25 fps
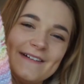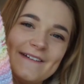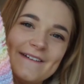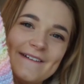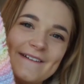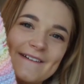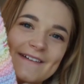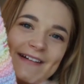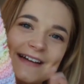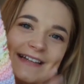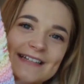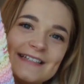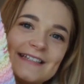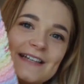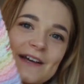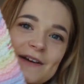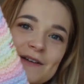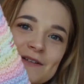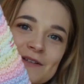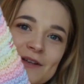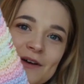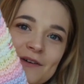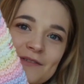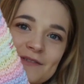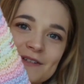Oh, it's
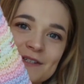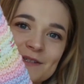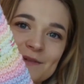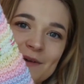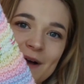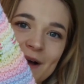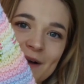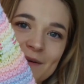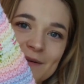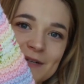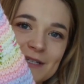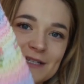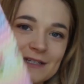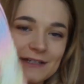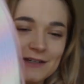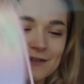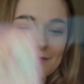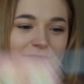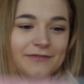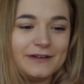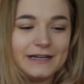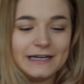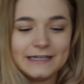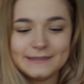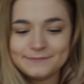so soft as well, I wish you
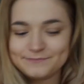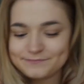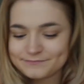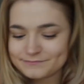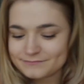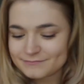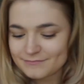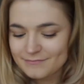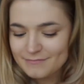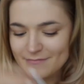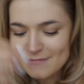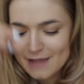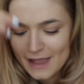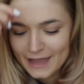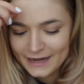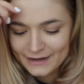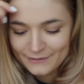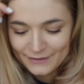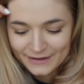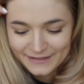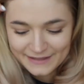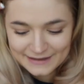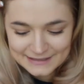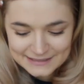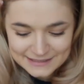could feel it.
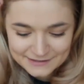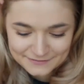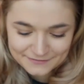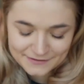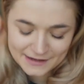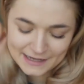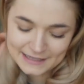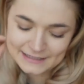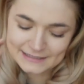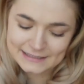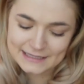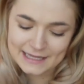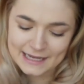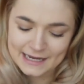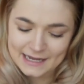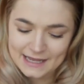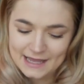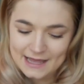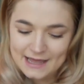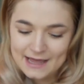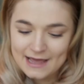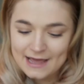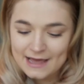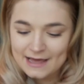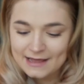Anyway, that's the first
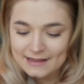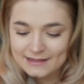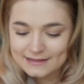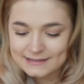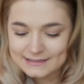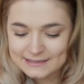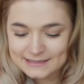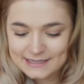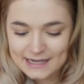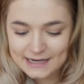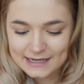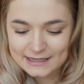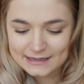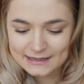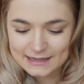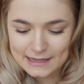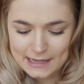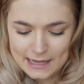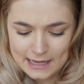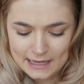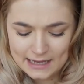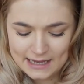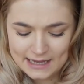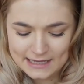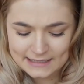thing. The second
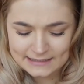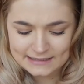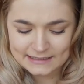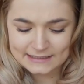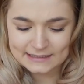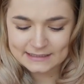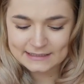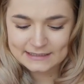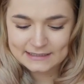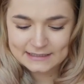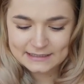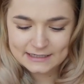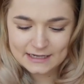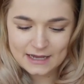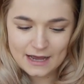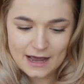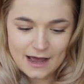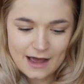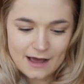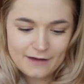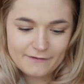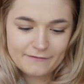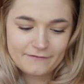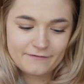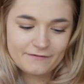thing is a
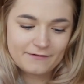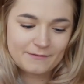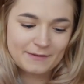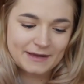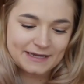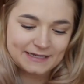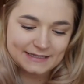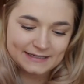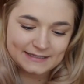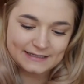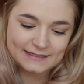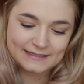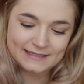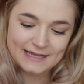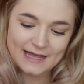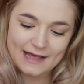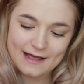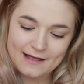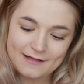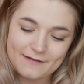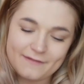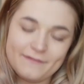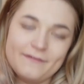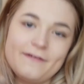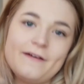scarf for
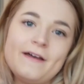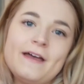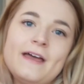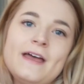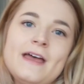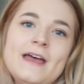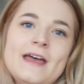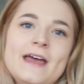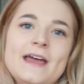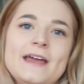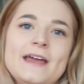myself.